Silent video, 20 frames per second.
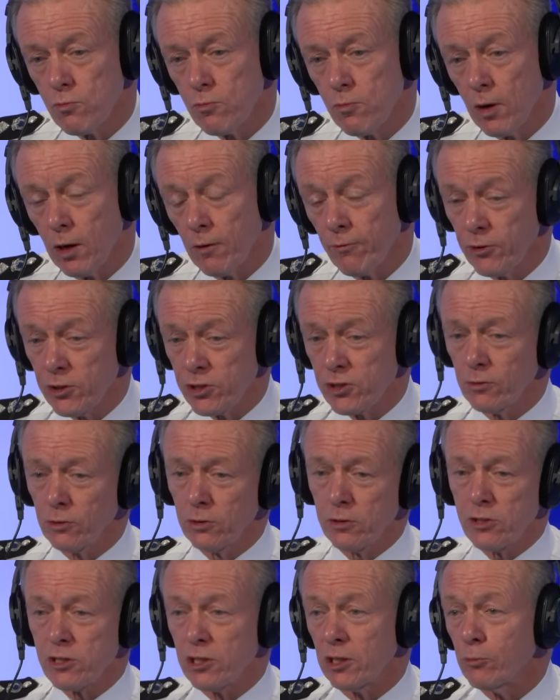Well, first of
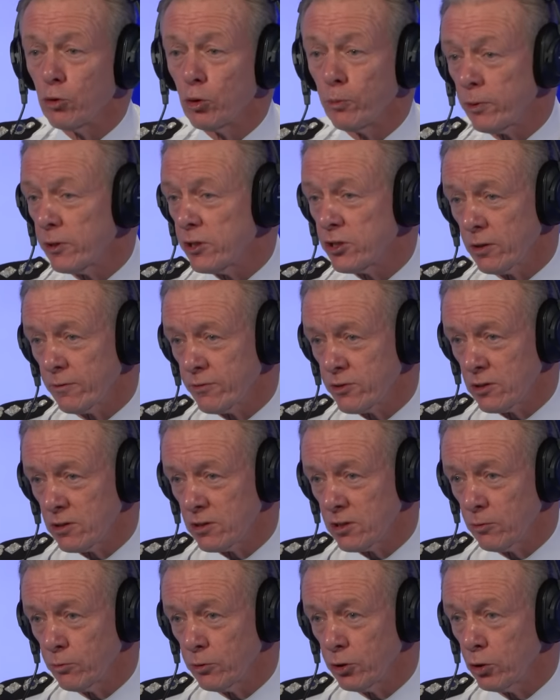all, you see more police officers
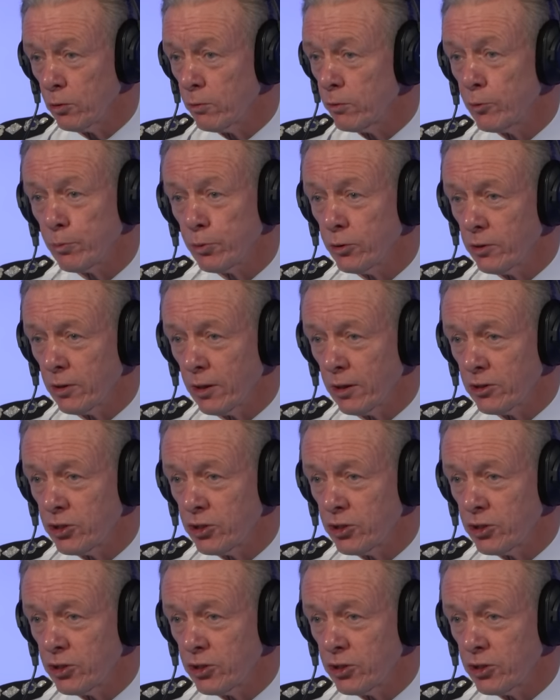than we normally put there.